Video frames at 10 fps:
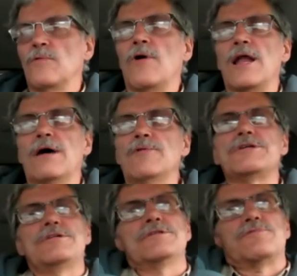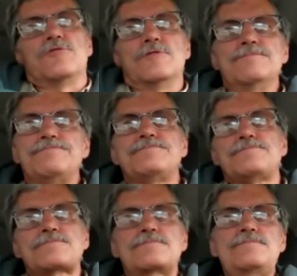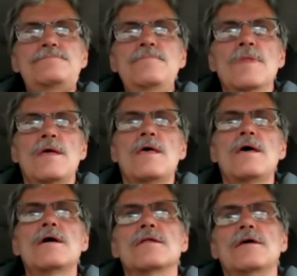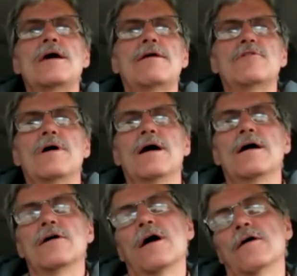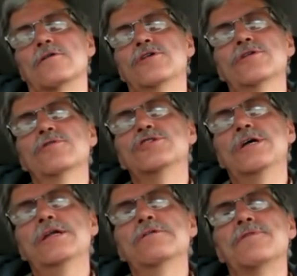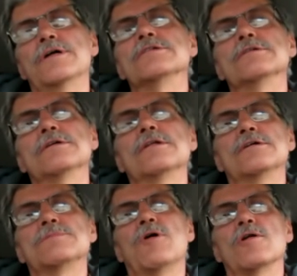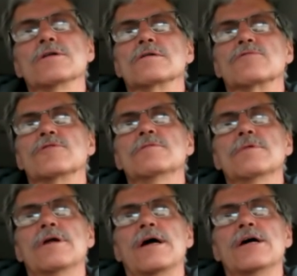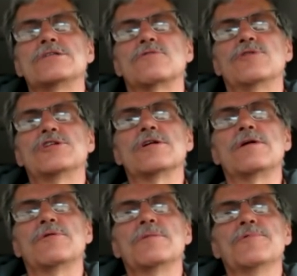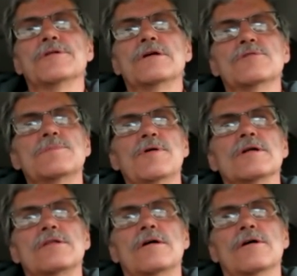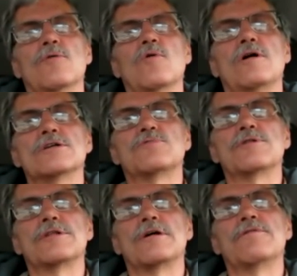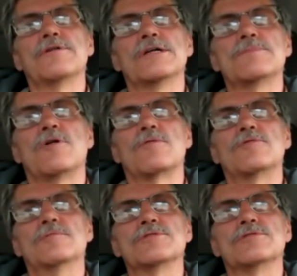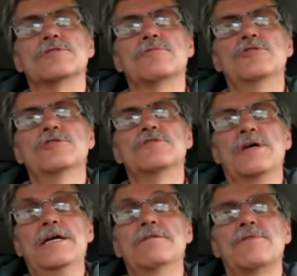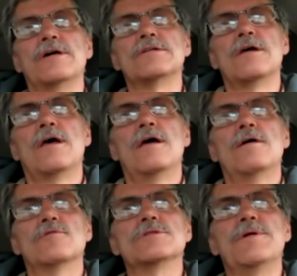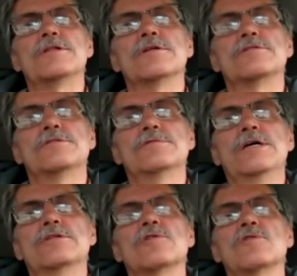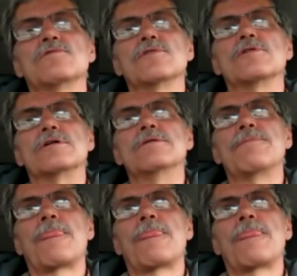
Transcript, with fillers: while I was in this room they have a, a, a, huge heating vent in a small little room, and I guess originally when the building was built, uh, the walls weren't there for that small room, so the huge heating vent was meant to, to heat the whole floor.